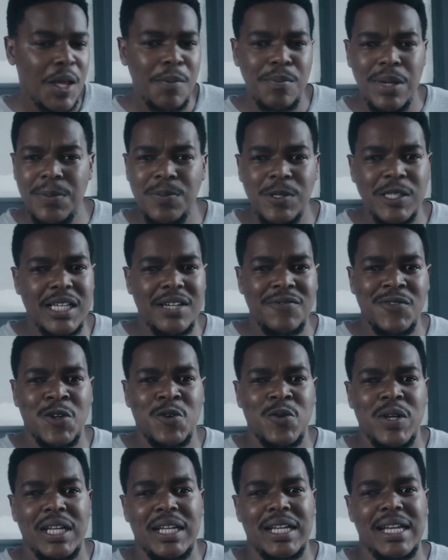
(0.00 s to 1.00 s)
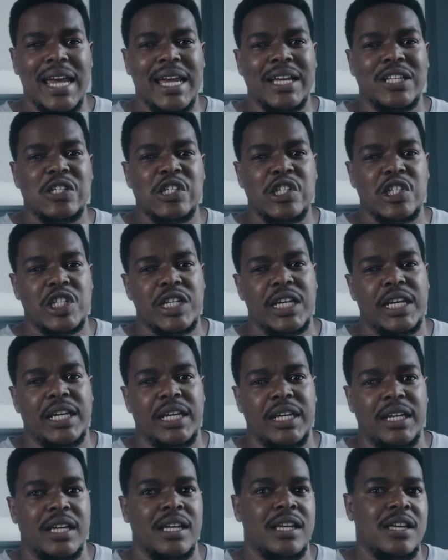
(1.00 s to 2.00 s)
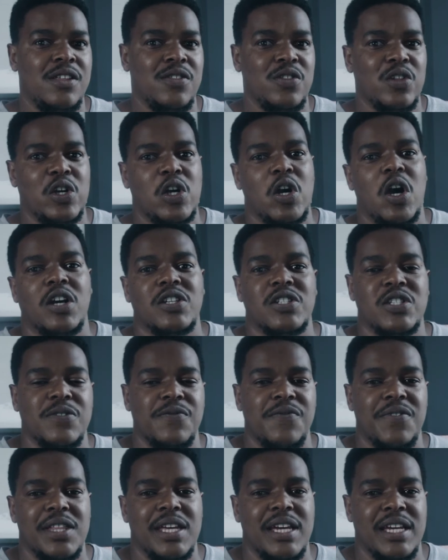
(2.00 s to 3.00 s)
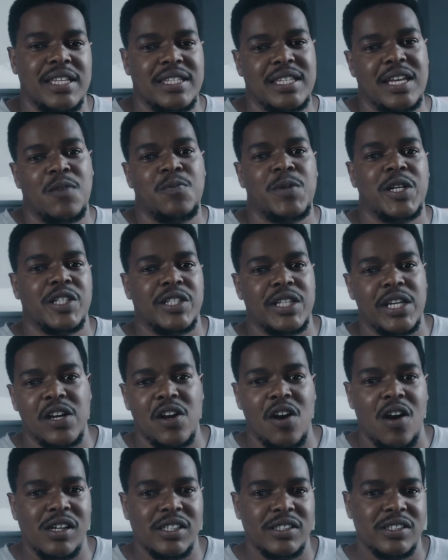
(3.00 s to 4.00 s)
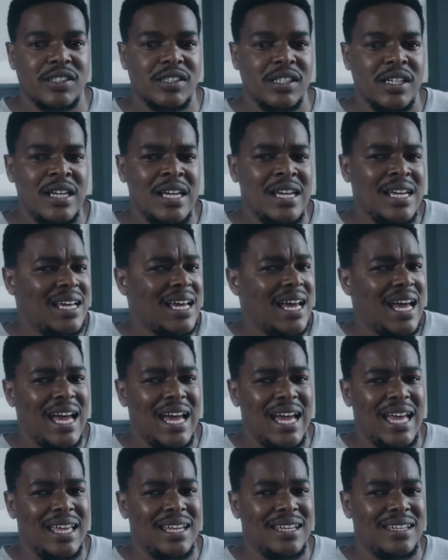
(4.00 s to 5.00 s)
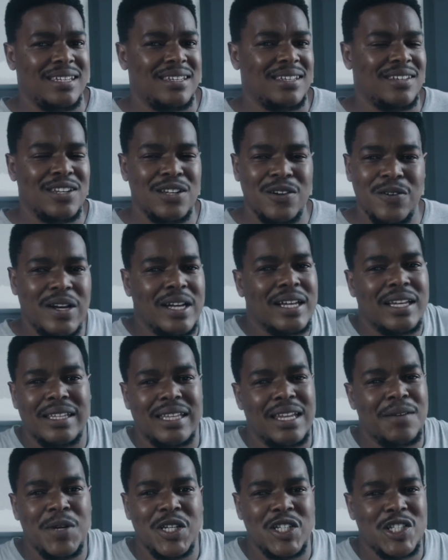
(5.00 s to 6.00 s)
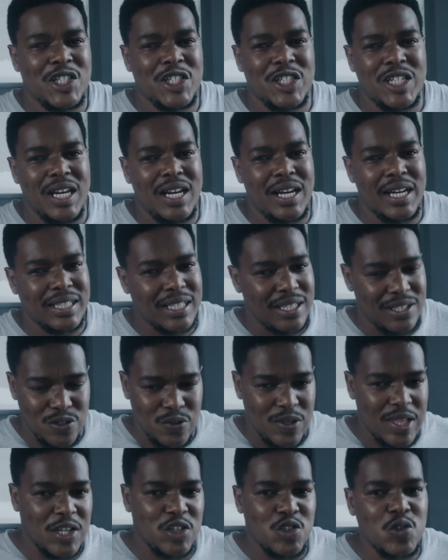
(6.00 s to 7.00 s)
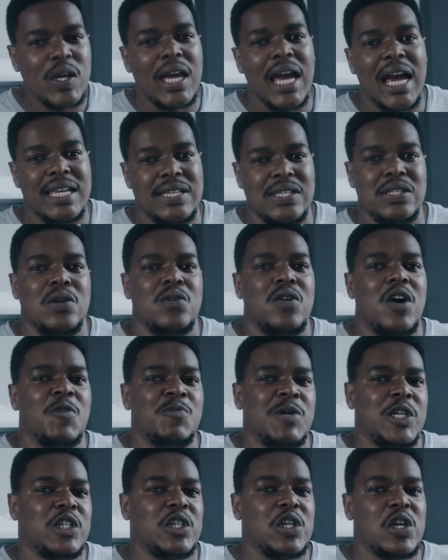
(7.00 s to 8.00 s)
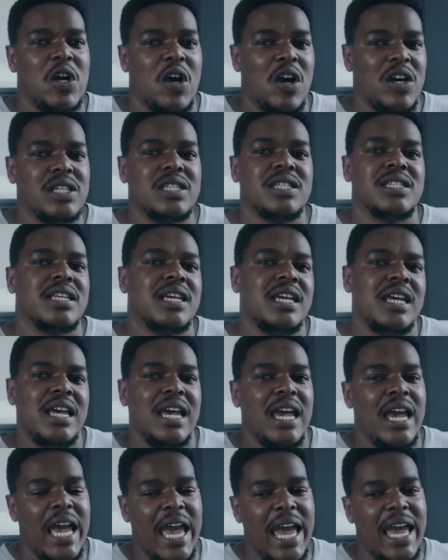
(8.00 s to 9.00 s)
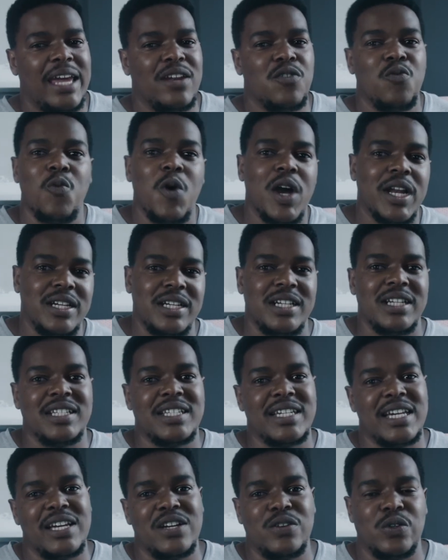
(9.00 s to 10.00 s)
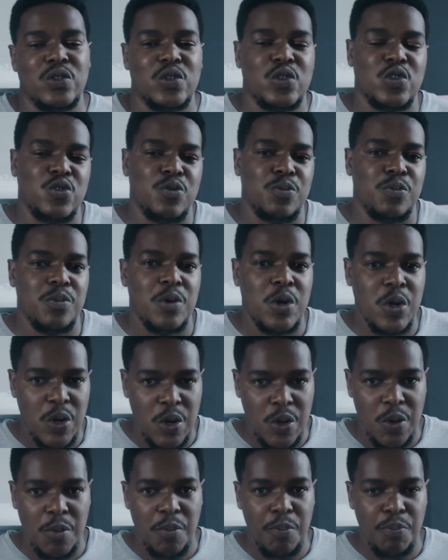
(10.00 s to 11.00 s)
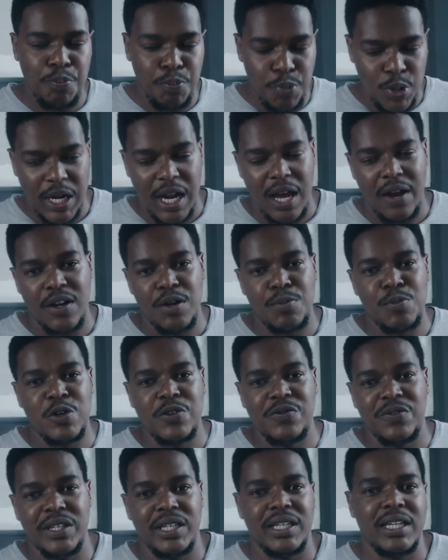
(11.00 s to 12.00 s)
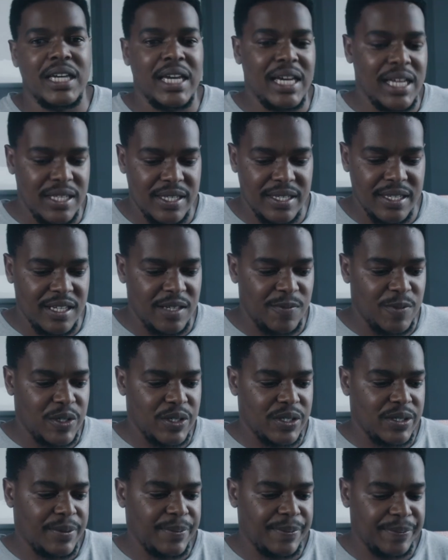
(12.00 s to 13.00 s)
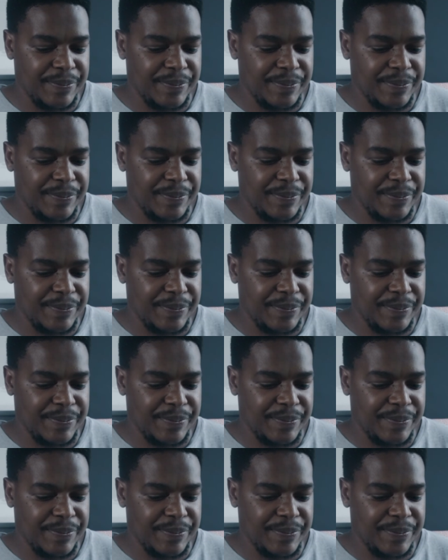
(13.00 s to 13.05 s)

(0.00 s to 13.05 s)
people never really like to share the costs of things, how much they cost. And, you know, let me just share it, and so that you guys know how much it costs and what it entails to put out a movie in cinemas.